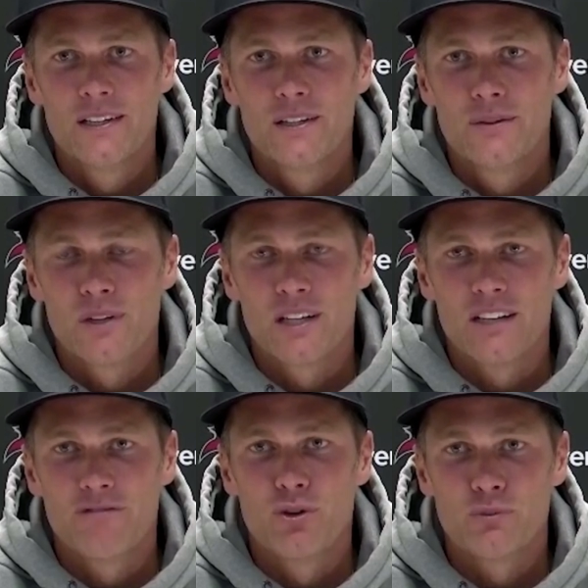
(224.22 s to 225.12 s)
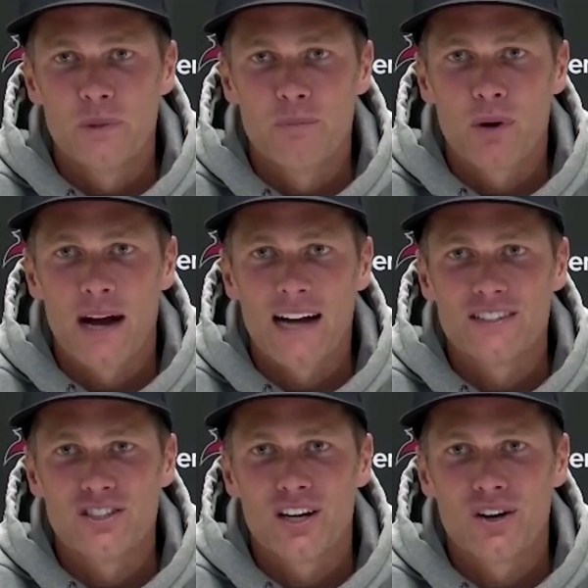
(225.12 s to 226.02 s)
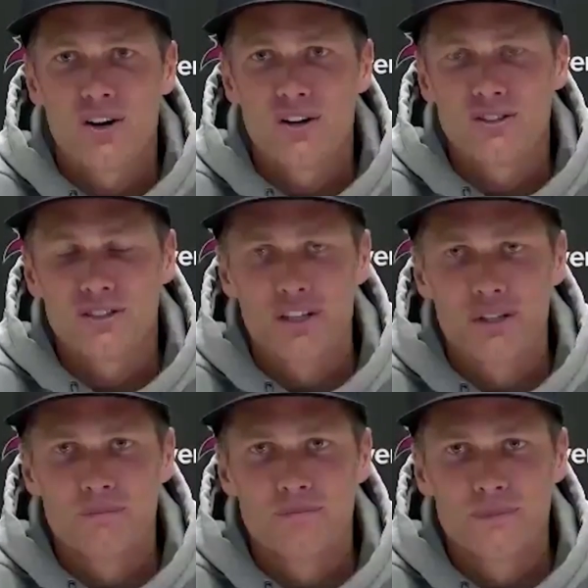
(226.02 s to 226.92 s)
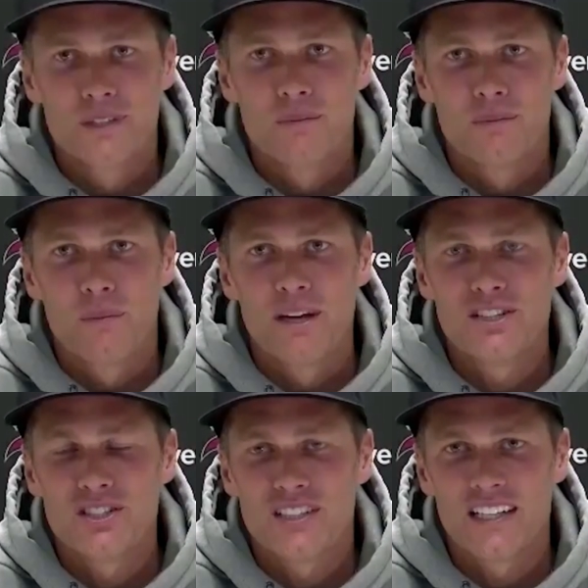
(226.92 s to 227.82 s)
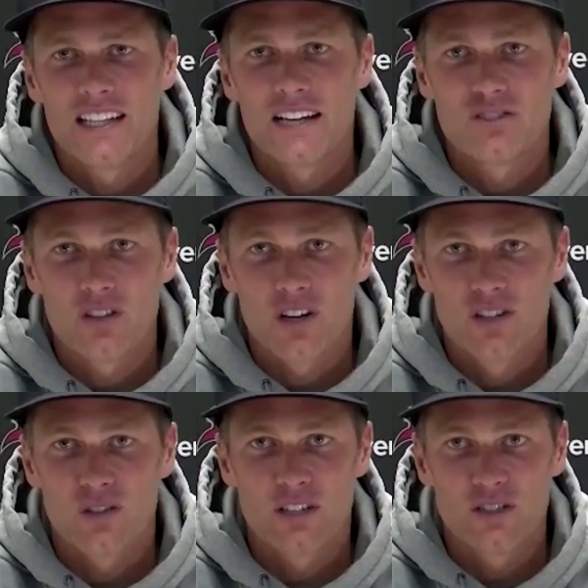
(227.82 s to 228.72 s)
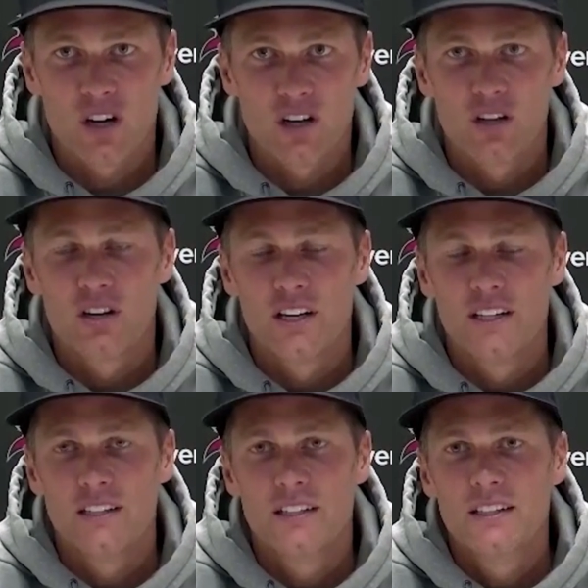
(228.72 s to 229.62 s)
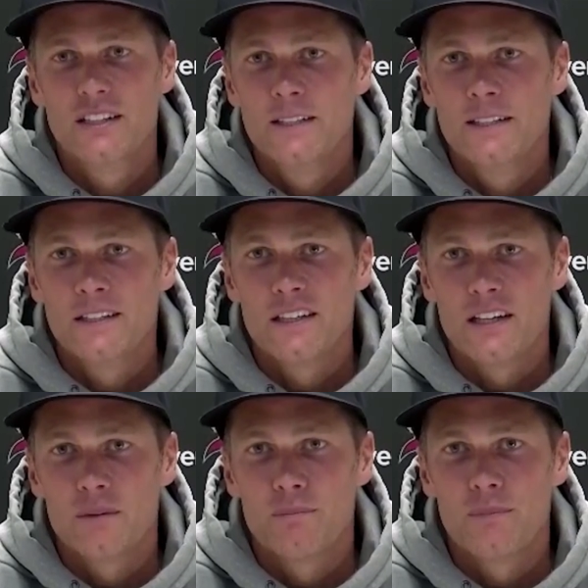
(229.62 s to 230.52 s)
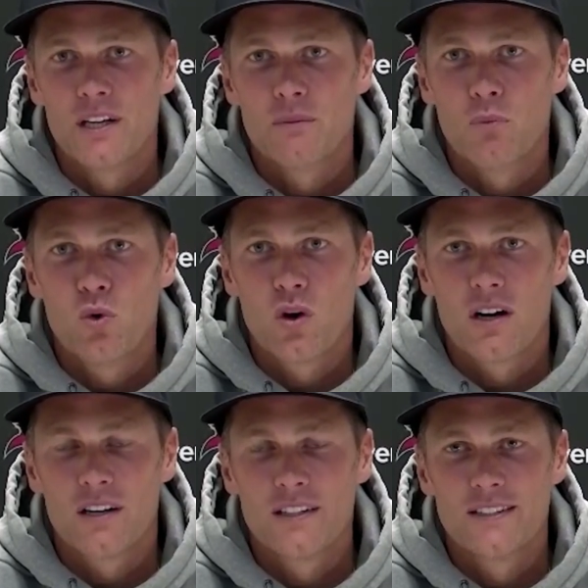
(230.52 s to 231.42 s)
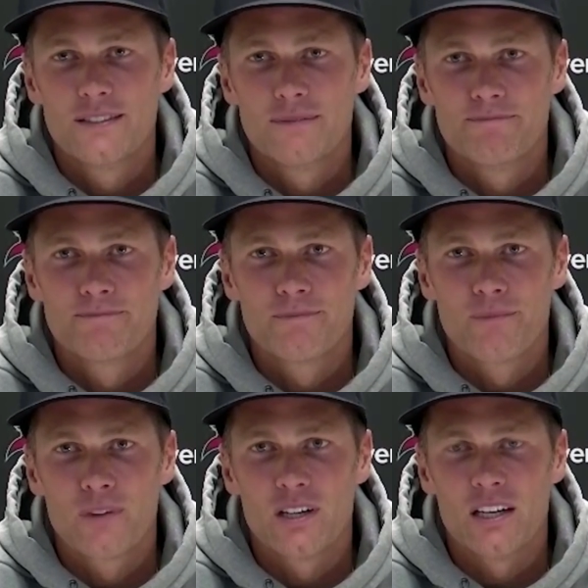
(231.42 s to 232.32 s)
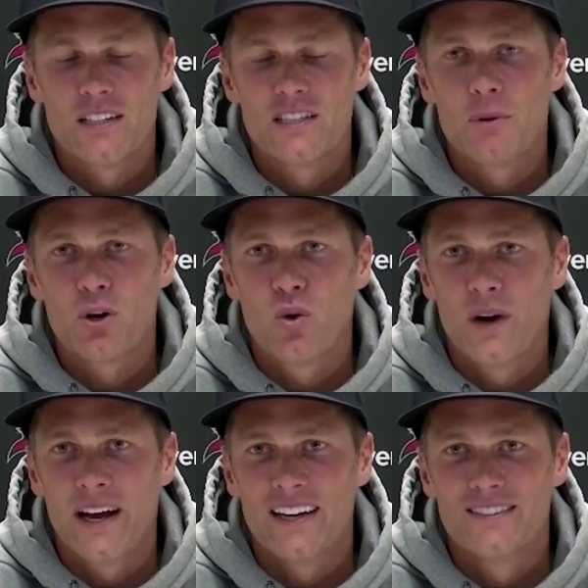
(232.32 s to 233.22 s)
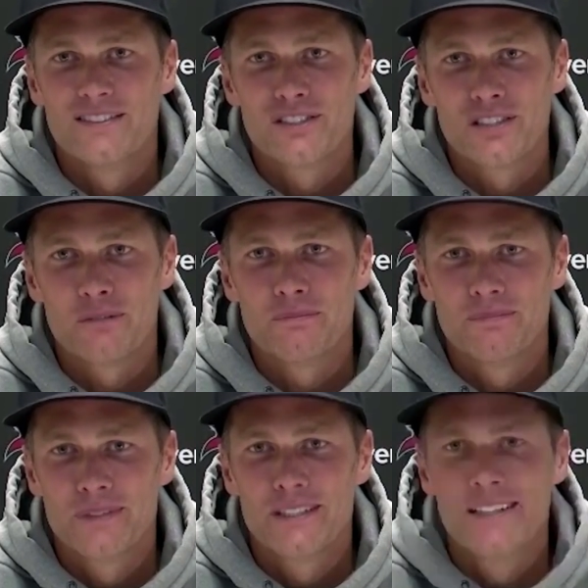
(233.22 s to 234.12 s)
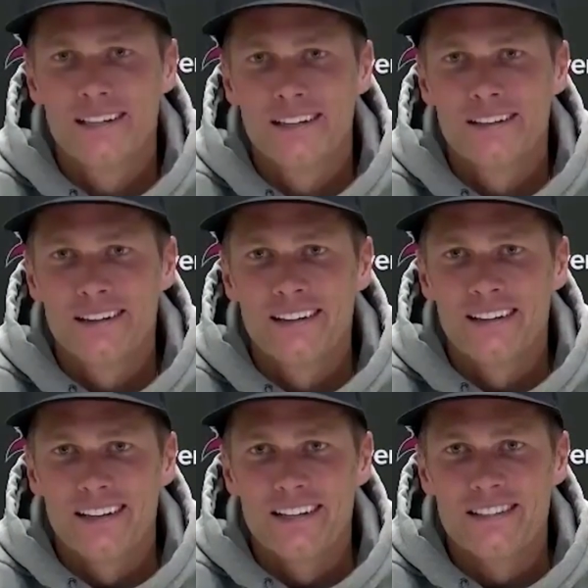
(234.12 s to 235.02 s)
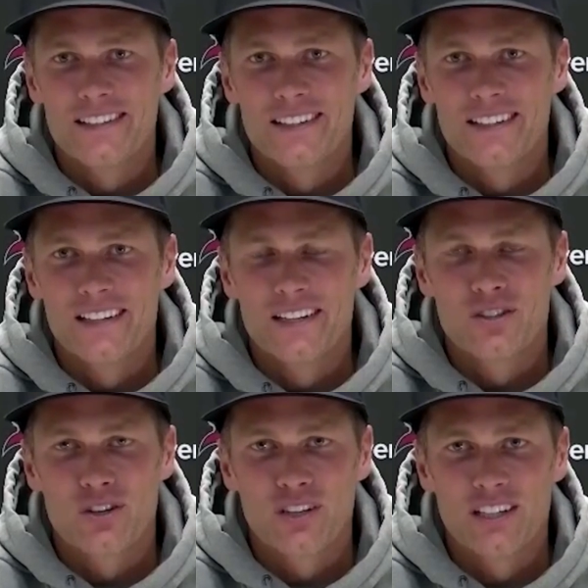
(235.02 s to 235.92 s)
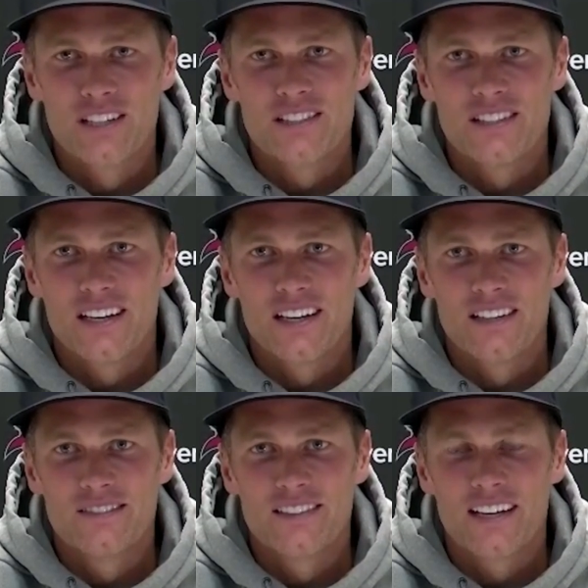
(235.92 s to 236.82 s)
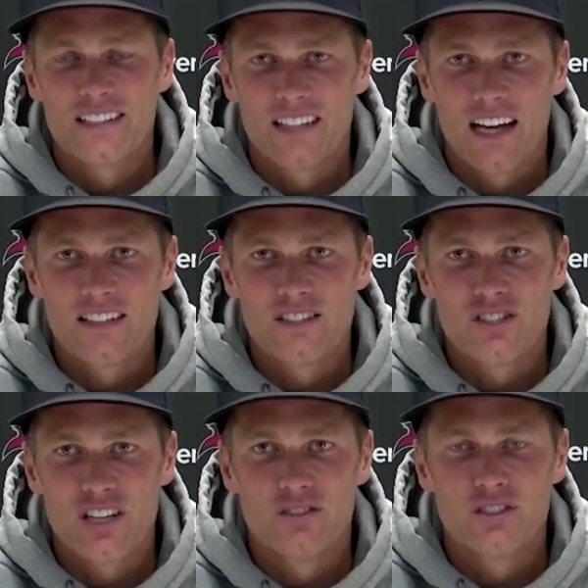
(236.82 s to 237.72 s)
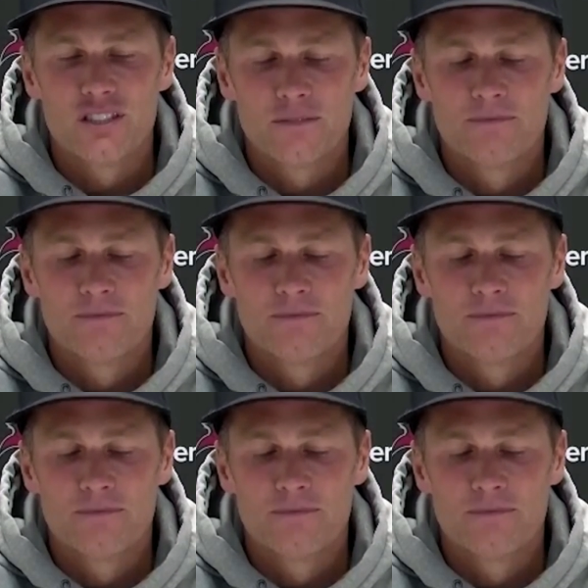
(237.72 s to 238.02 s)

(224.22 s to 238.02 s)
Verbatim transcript: really a full speed practice yet at all. So um, I'm anxious to get that started so I can start learning um, in a more uh, typical way. So it's it, it certainly is uh, like i said has its challenges